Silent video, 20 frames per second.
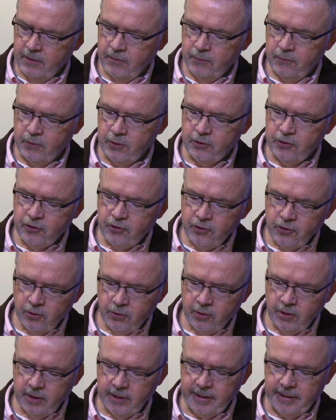For
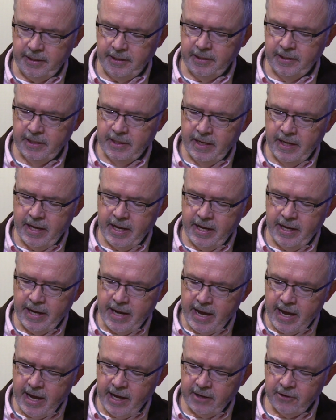surely an
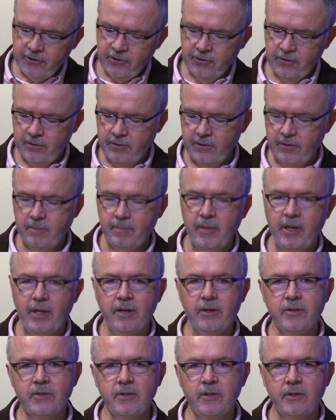actual
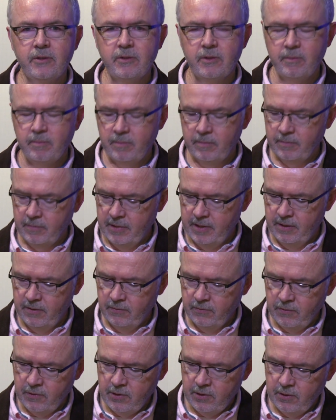Hermeticism
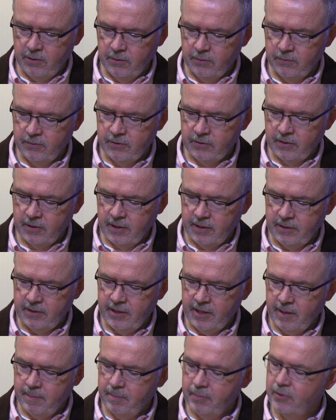involves a
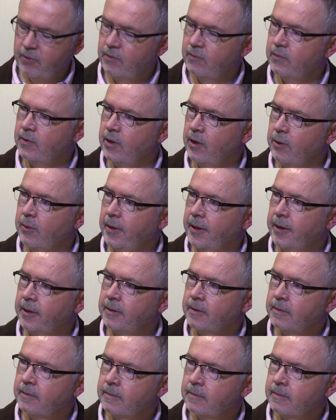depth of knowing.